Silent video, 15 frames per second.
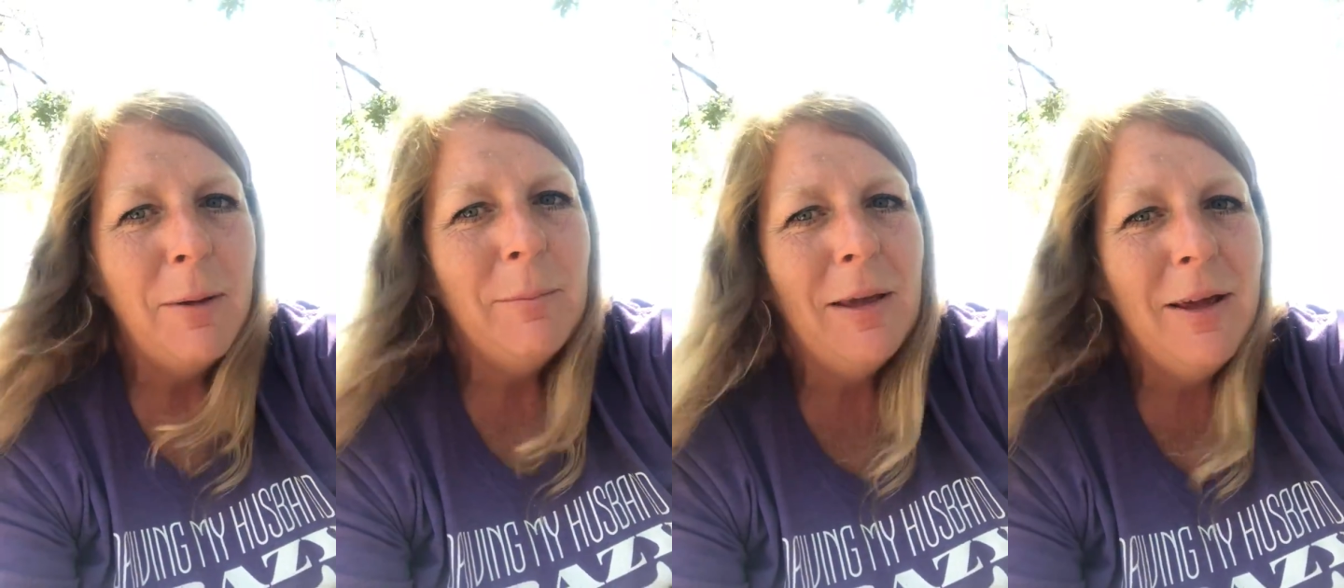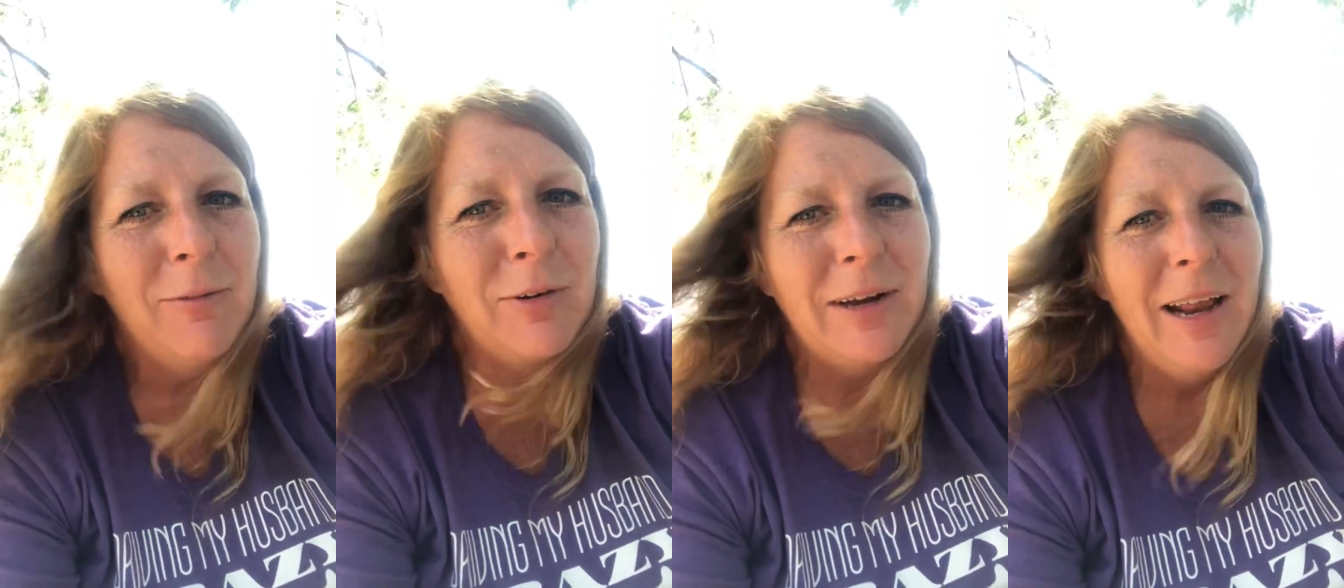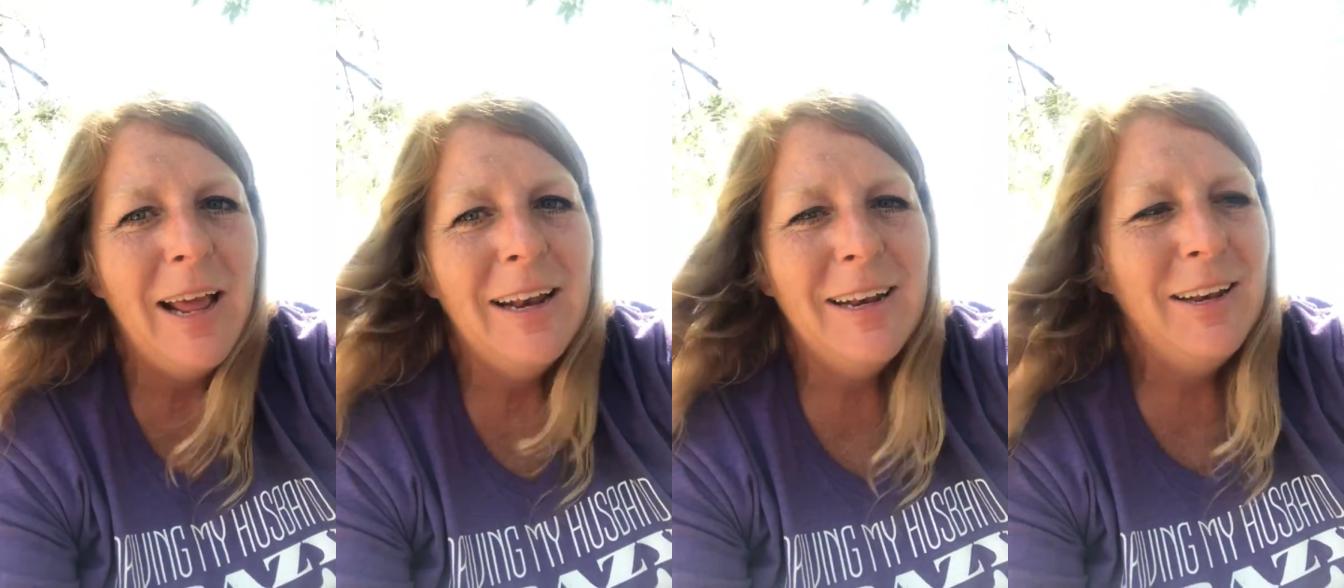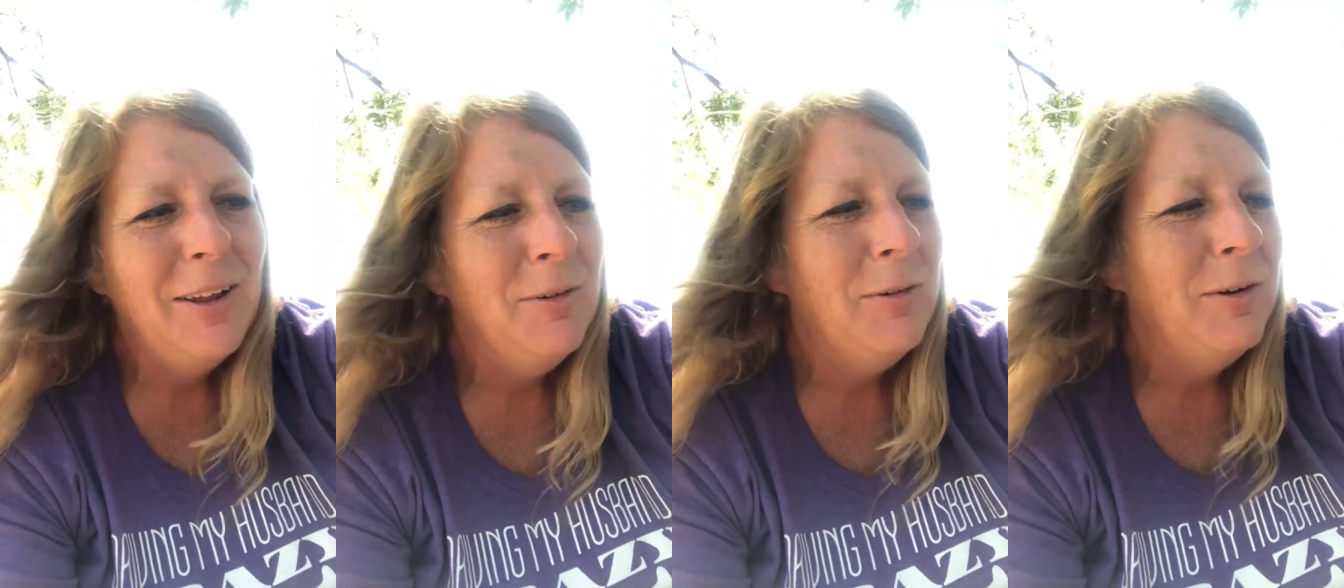at me every day to
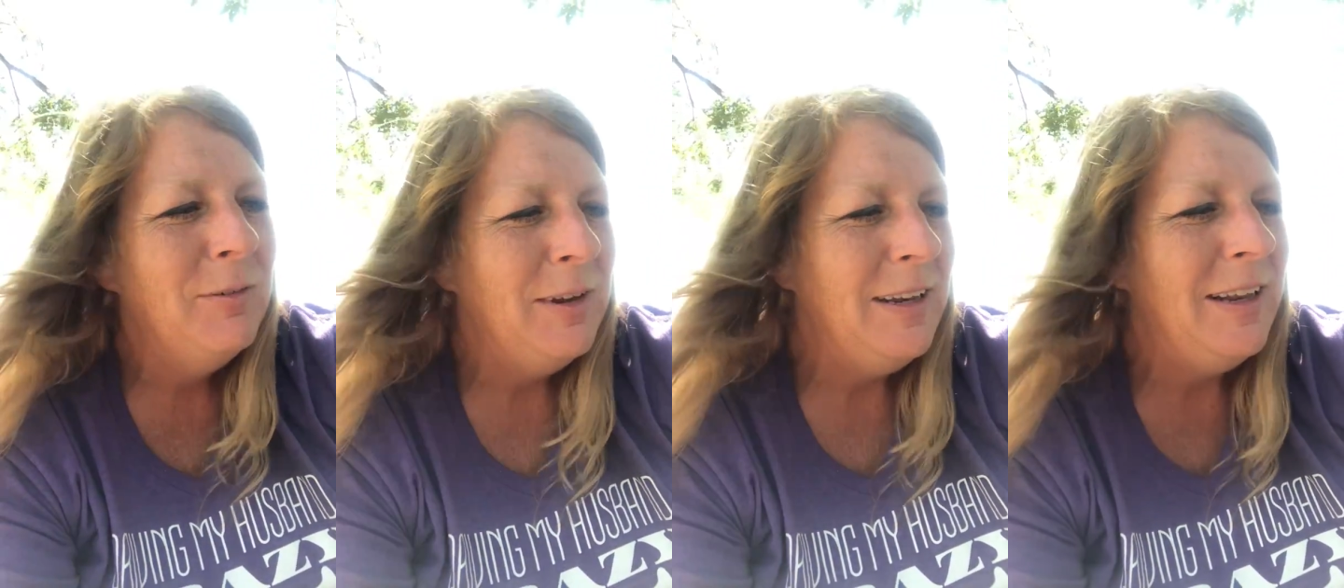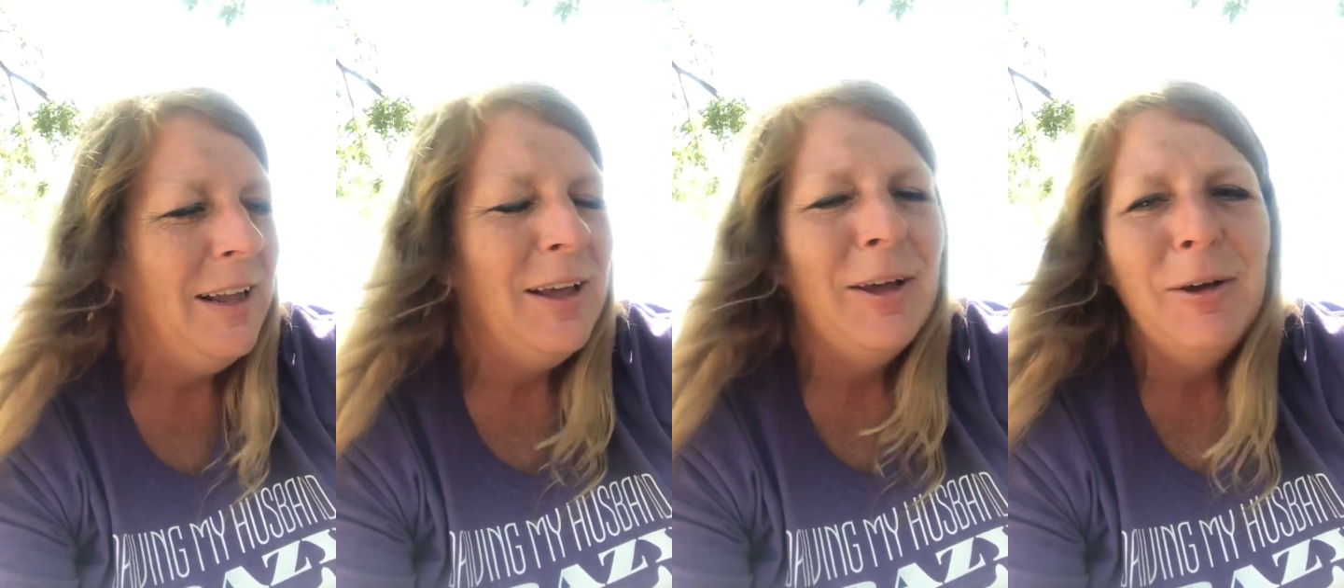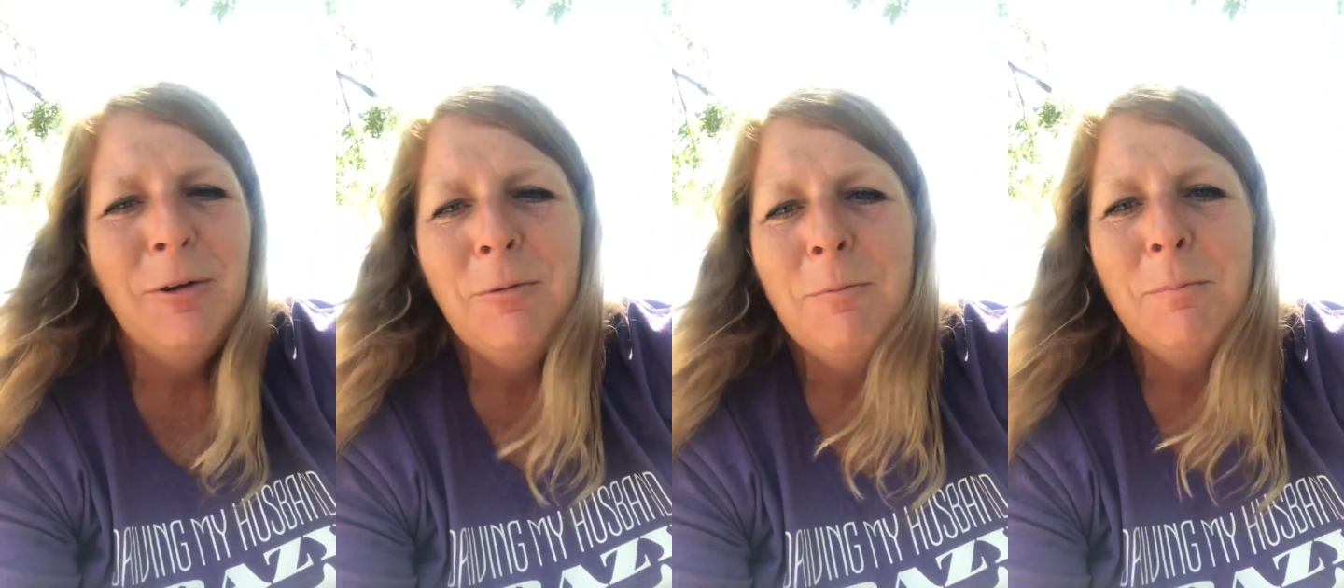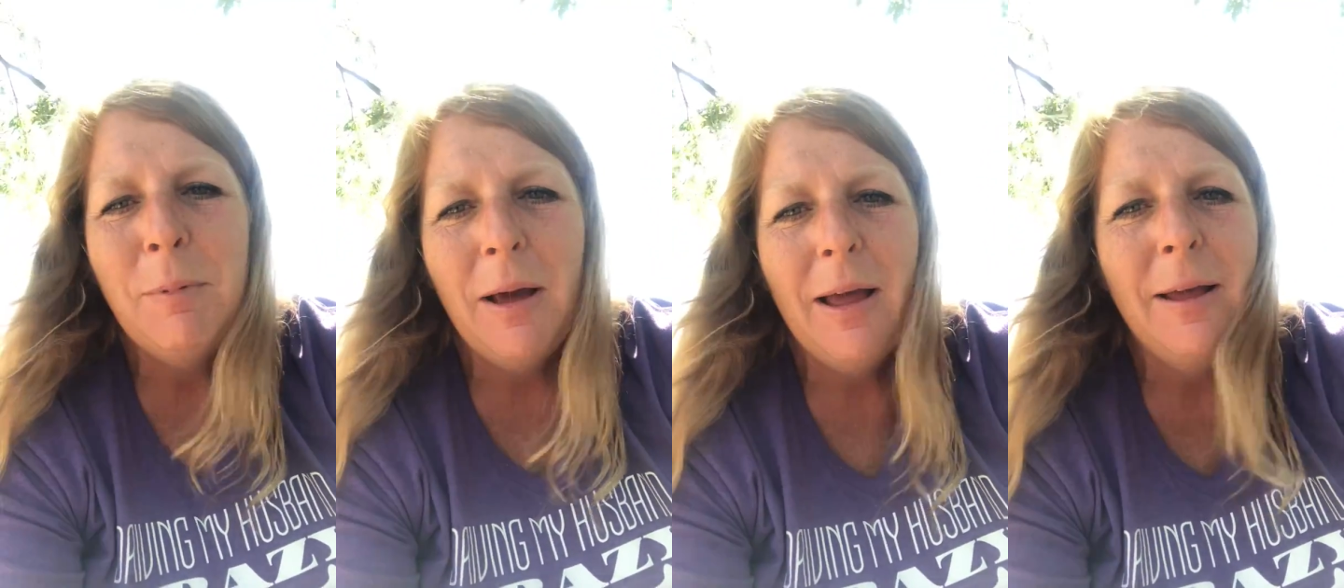do what we do,
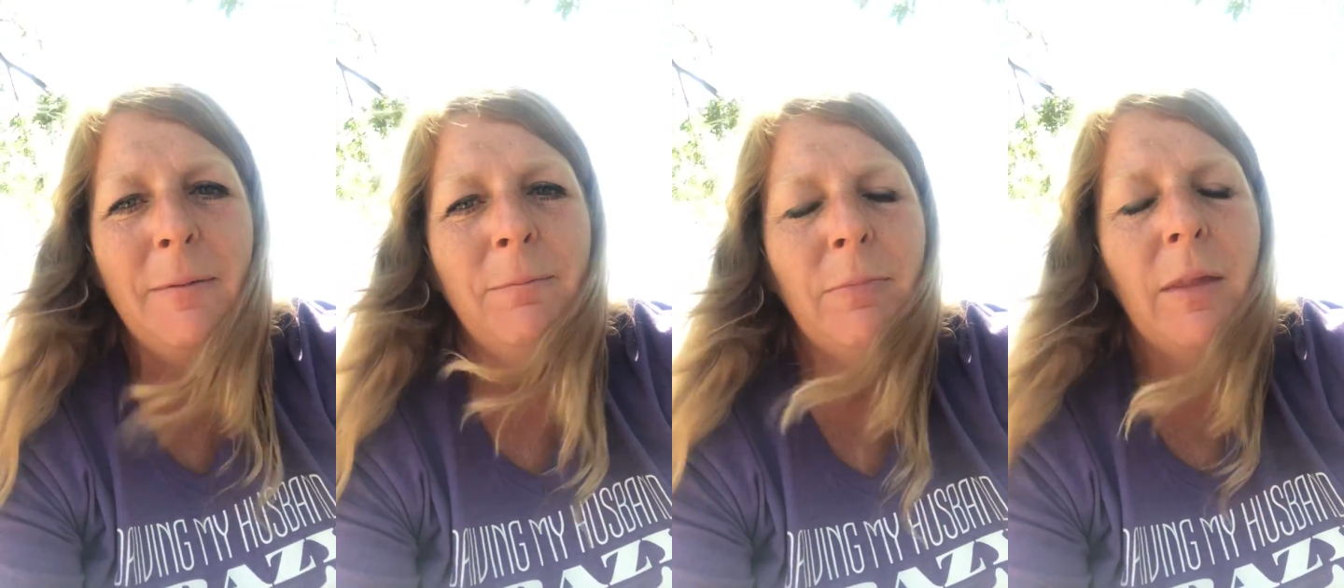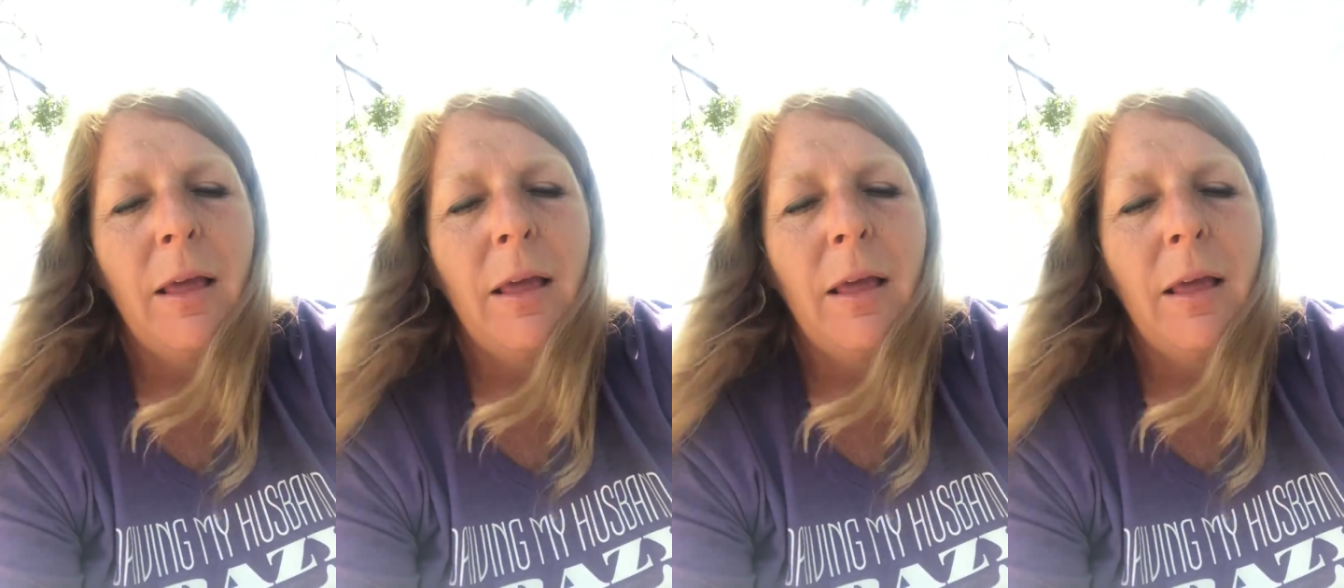but